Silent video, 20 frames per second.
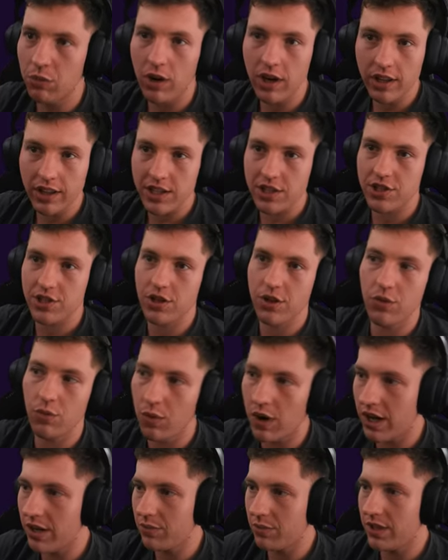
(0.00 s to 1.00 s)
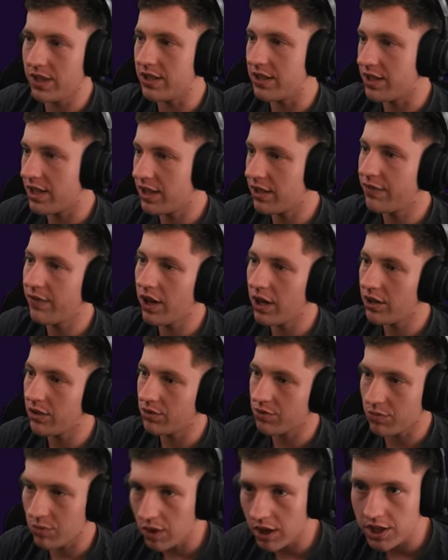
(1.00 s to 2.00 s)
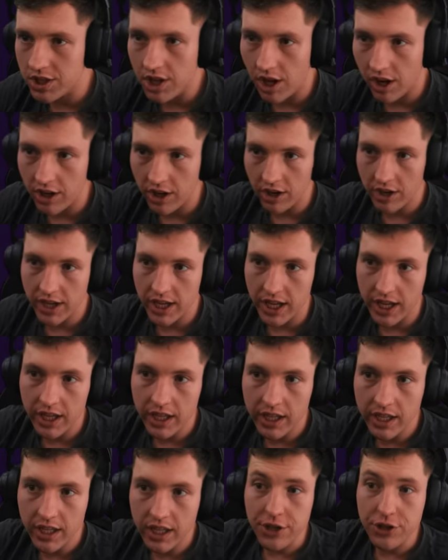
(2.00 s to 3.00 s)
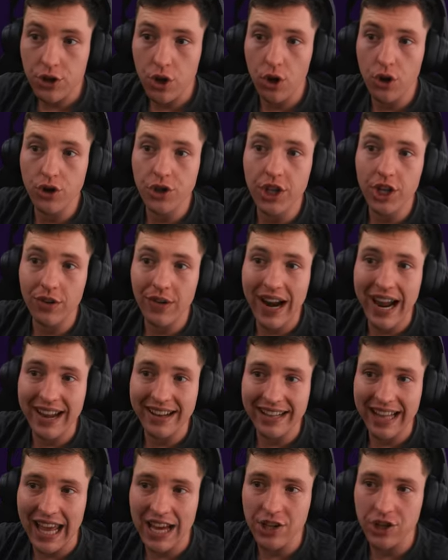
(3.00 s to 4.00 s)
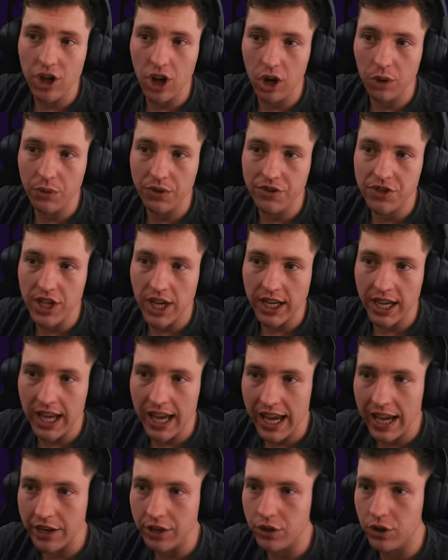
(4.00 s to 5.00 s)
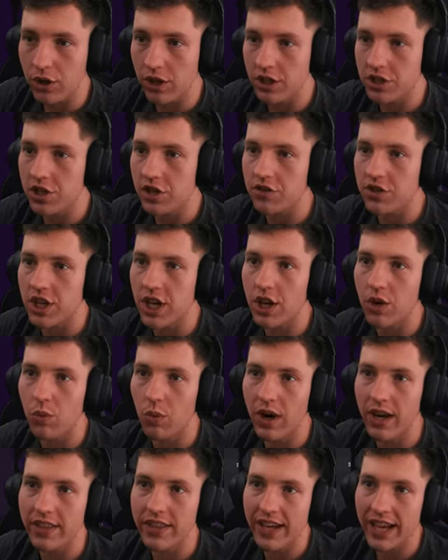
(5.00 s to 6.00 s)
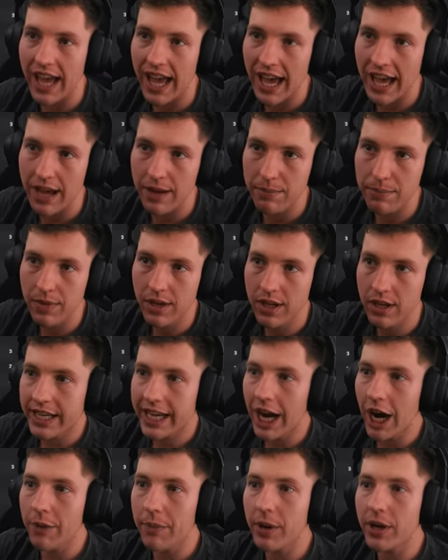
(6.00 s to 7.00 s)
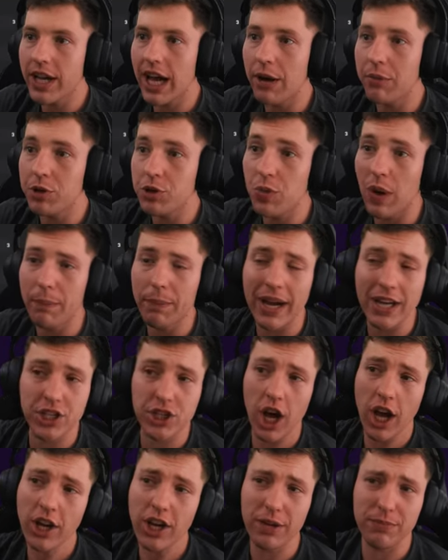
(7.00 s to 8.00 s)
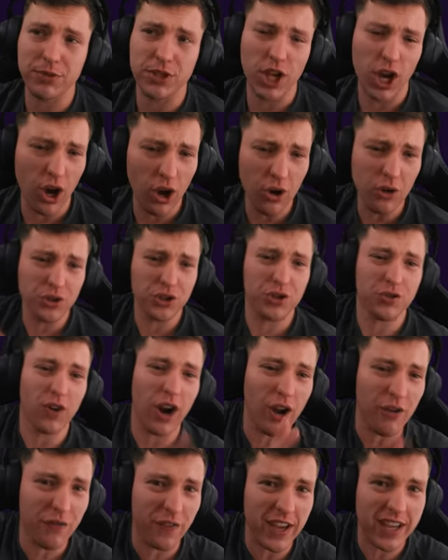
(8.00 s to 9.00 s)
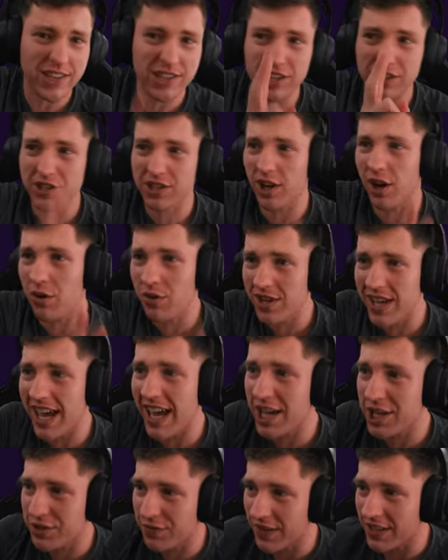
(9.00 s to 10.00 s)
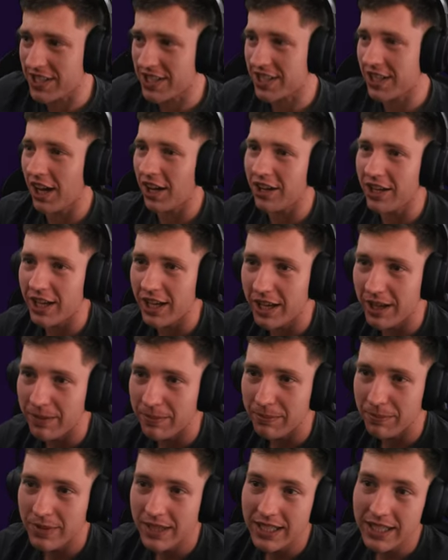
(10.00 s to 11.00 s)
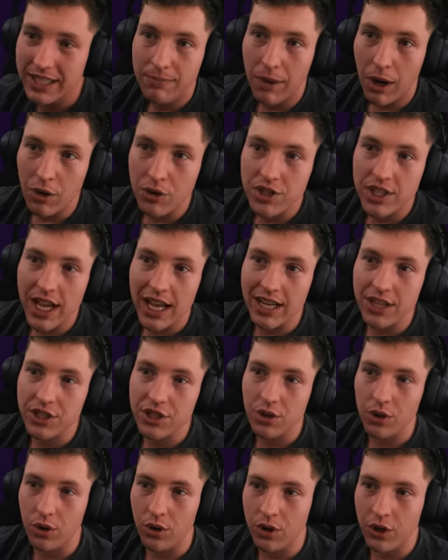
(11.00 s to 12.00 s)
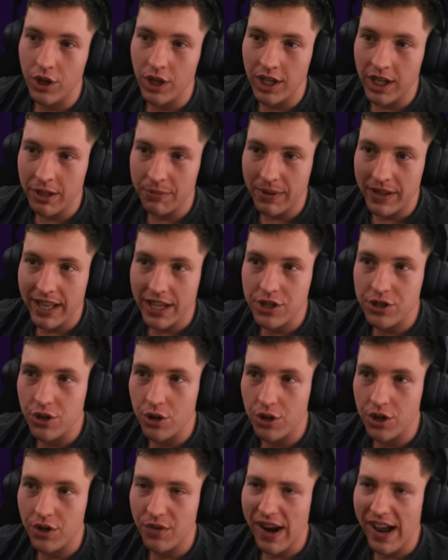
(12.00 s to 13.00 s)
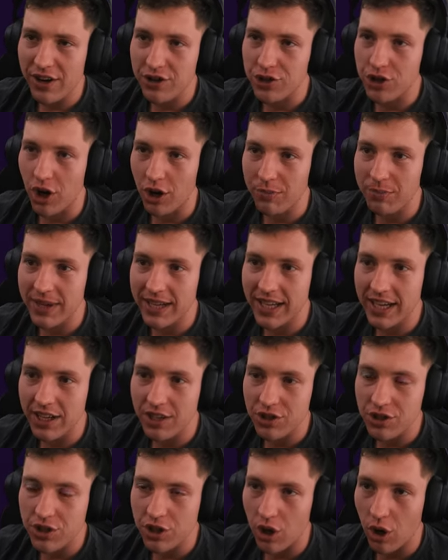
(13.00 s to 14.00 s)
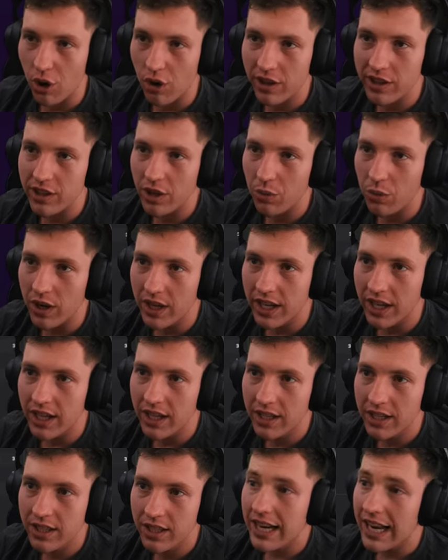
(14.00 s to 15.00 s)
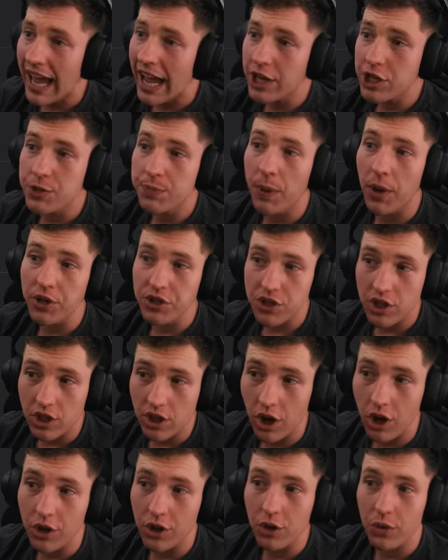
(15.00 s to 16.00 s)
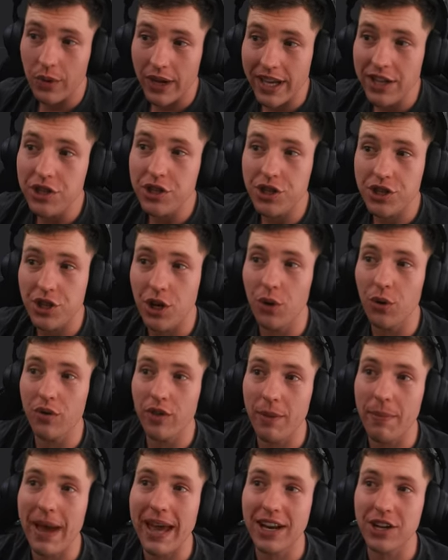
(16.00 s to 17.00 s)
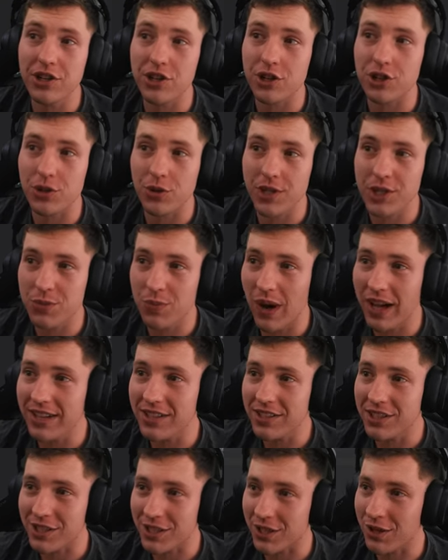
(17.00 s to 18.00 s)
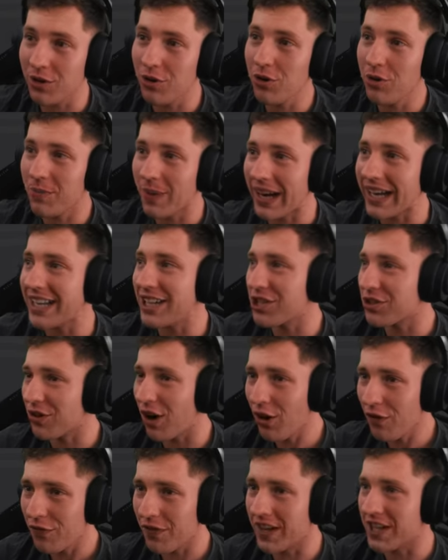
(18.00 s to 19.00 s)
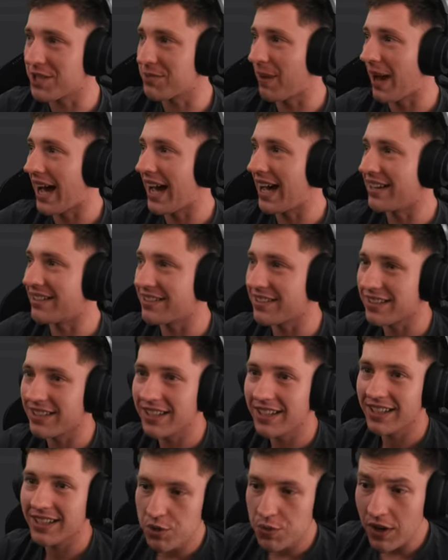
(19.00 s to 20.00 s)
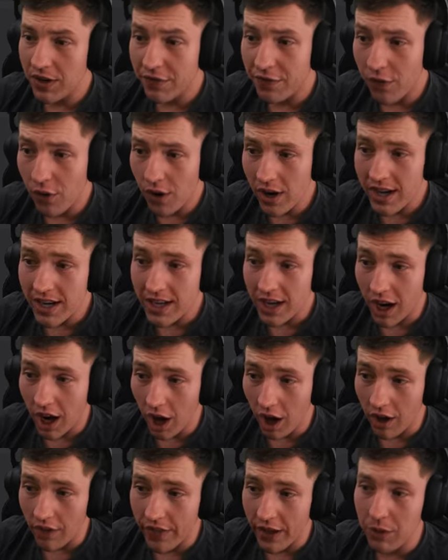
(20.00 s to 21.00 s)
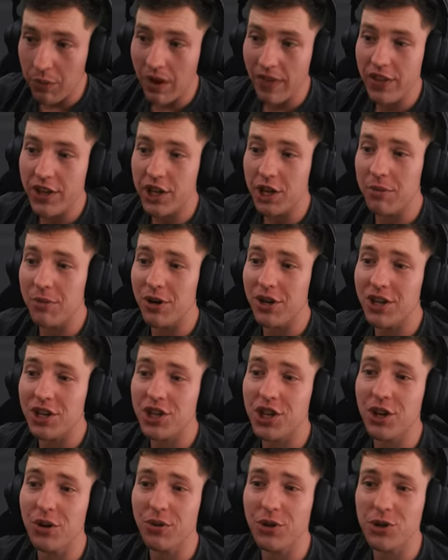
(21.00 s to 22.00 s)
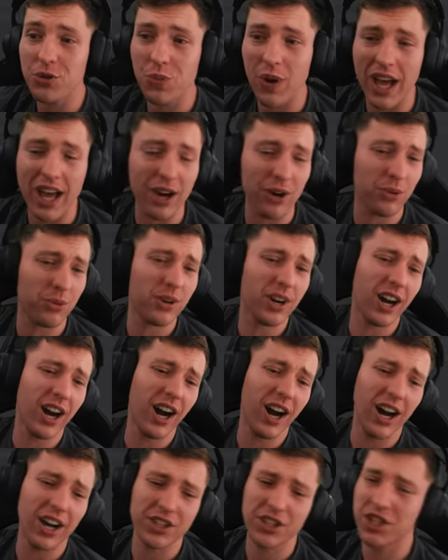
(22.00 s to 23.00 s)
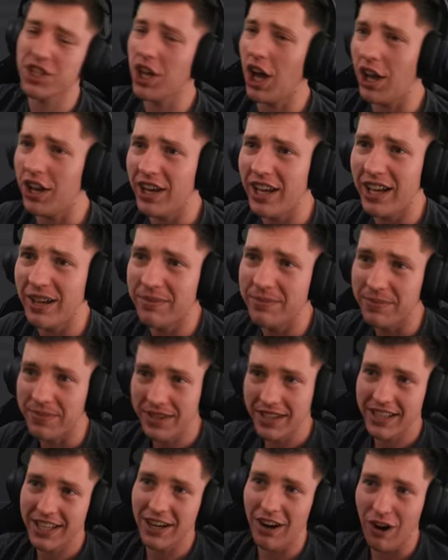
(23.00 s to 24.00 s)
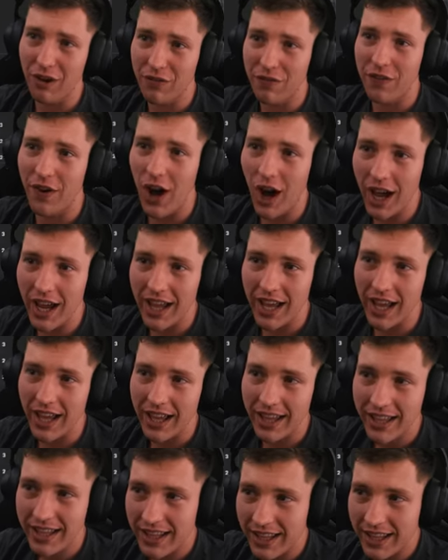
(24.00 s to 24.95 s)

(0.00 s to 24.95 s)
What are these 2-1 wins in the finals? What is going on here? They turned it around late on with Saka and Kulusevski winning the game. The Carabao Cup was won by Tottenham. 2 trophies in 2 years for Tottenham. Mo Salah scored early, but they turned it around. John McGinn scoring the winner. And Ange Postecoglou is still the manager, so he's won 2 bloody trophies, mate. Oh, he's won 3. Oh, they won the Community Shield as well. Oh, Tottenham. They're on fire.